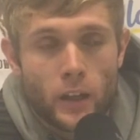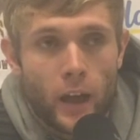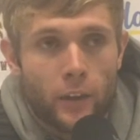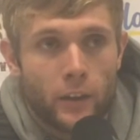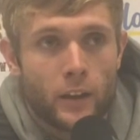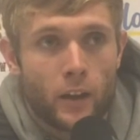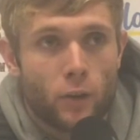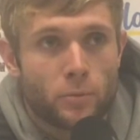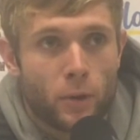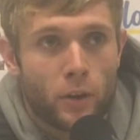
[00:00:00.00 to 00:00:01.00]
Yeah, I think
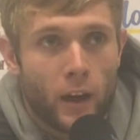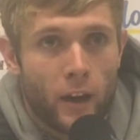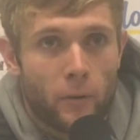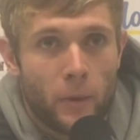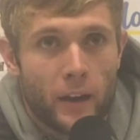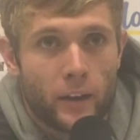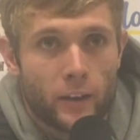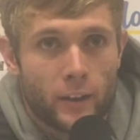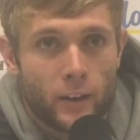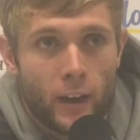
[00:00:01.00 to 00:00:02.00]
Coach Bull kind of made it
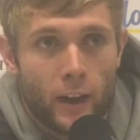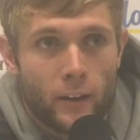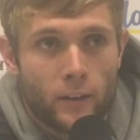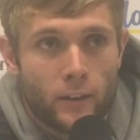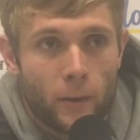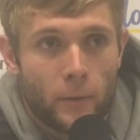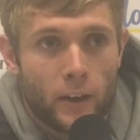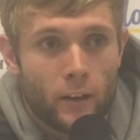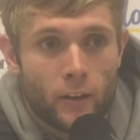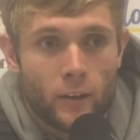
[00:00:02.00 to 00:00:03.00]
clear that, I
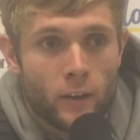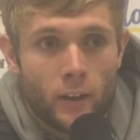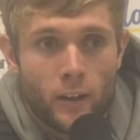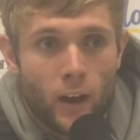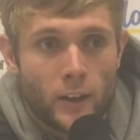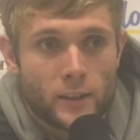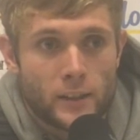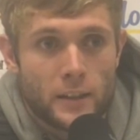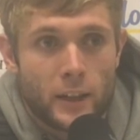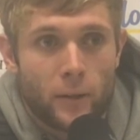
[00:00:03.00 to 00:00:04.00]
mean, us as
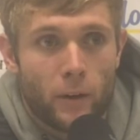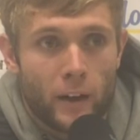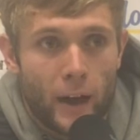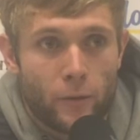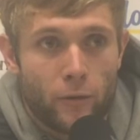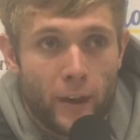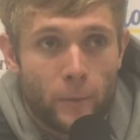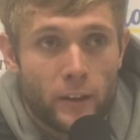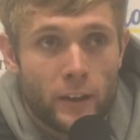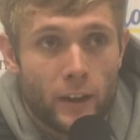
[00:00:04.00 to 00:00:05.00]
a team are kind of a
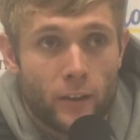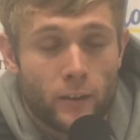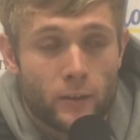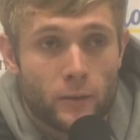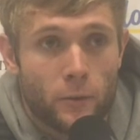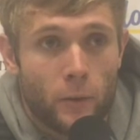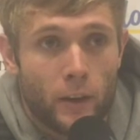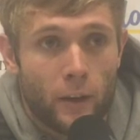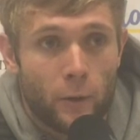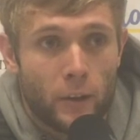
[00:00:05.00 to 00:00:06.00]
family, and
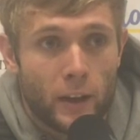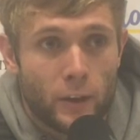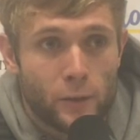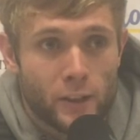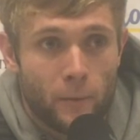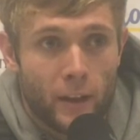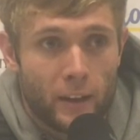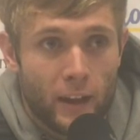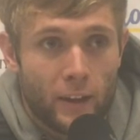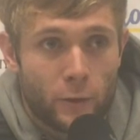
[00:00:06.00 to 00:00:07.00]
when they do something
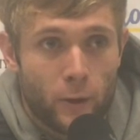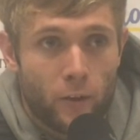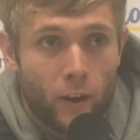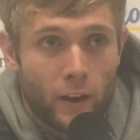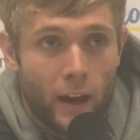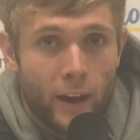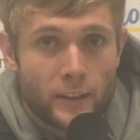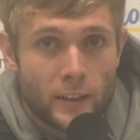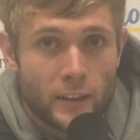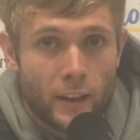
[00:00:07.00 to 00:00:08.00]
like that to one of our
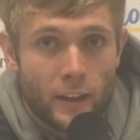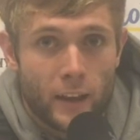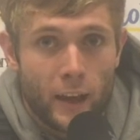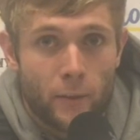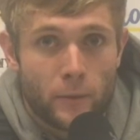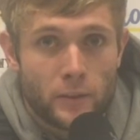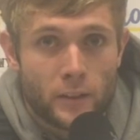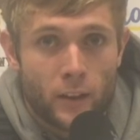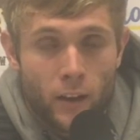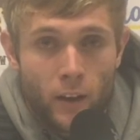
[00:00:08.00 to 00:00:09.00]
guys at the end of the game, it was
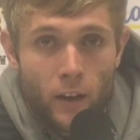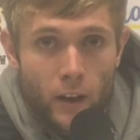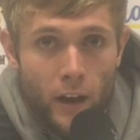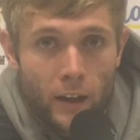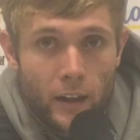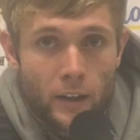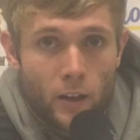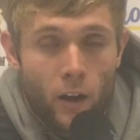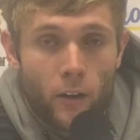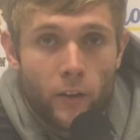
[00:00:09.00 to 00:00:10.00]
kind of did it to
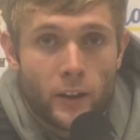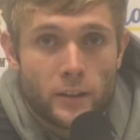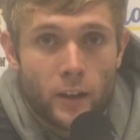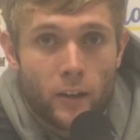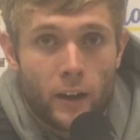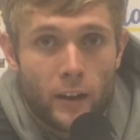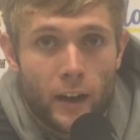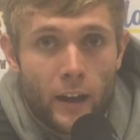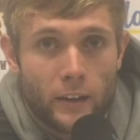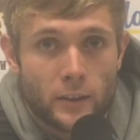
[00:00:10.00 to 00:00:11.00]
all of us. So,
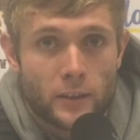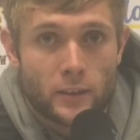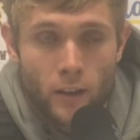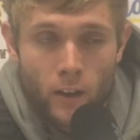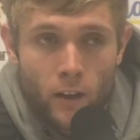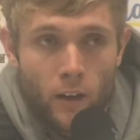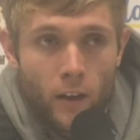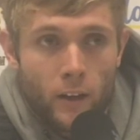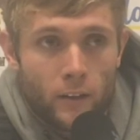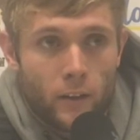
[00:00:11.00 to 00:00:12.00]
yeah, just
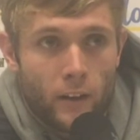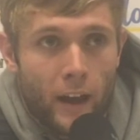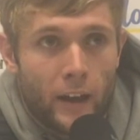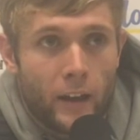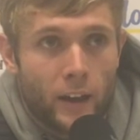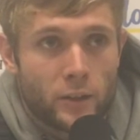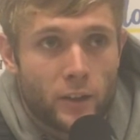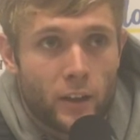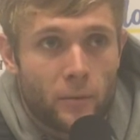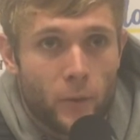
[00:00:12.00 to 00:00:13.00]
a little added
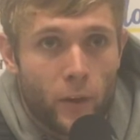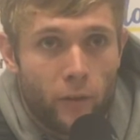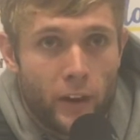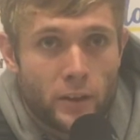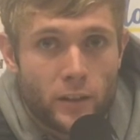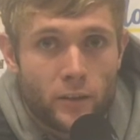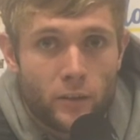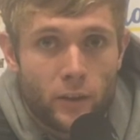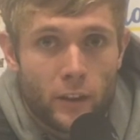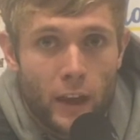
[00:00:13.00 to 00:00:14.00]
extra motivation
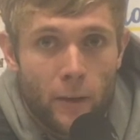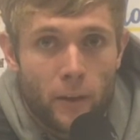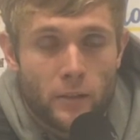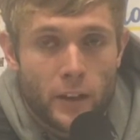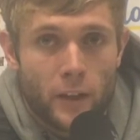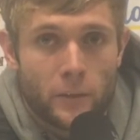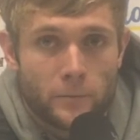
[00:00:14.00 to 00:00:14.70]
for the game, I would say.